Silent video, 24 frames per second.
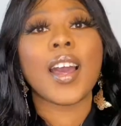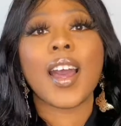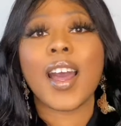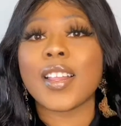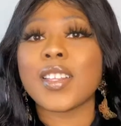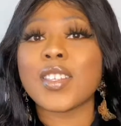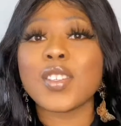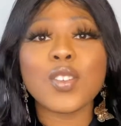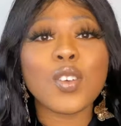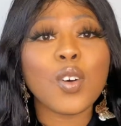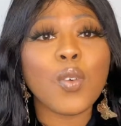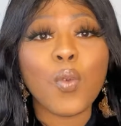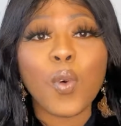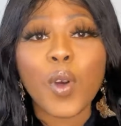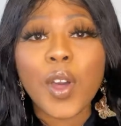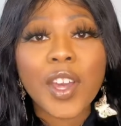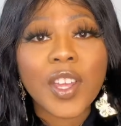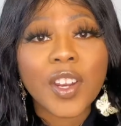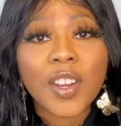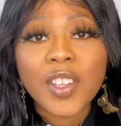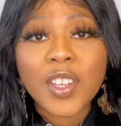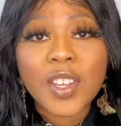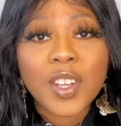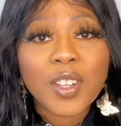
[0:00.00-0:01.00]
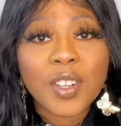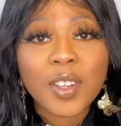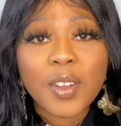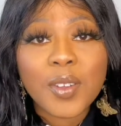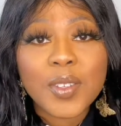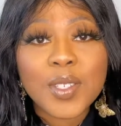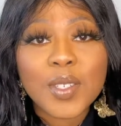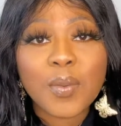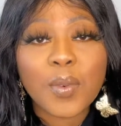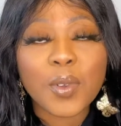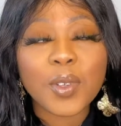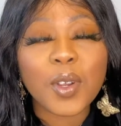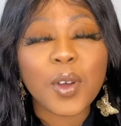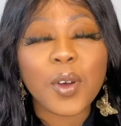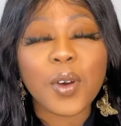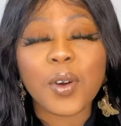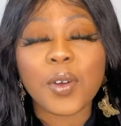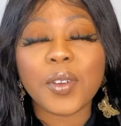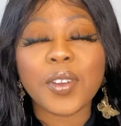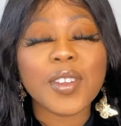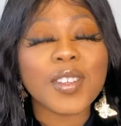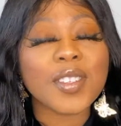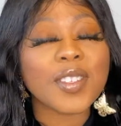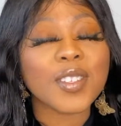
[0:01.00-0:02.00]
And so working on your glutes will not
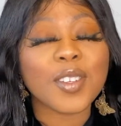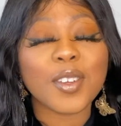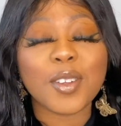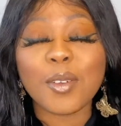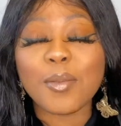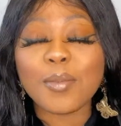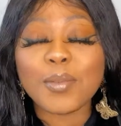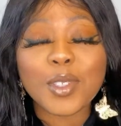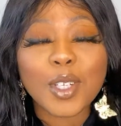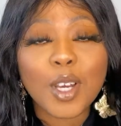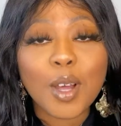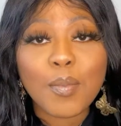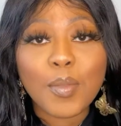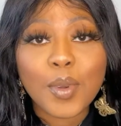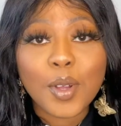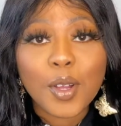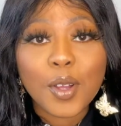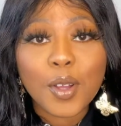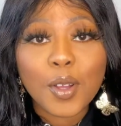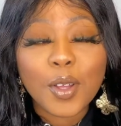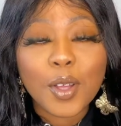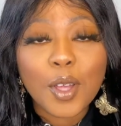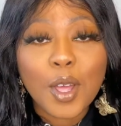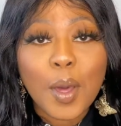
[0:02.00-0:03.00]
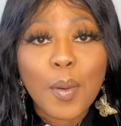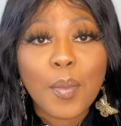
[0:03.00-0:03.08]
only sculpt your butt,